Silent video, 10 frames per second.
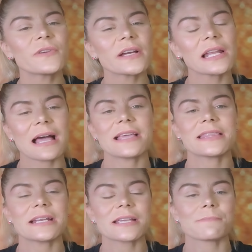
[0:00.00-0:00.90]
feel
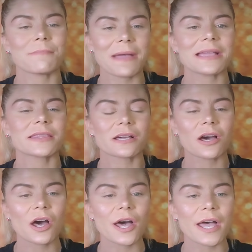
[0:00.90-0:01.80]
like they didn't make the
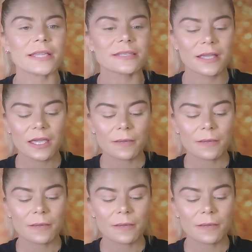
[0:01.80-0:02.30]
cut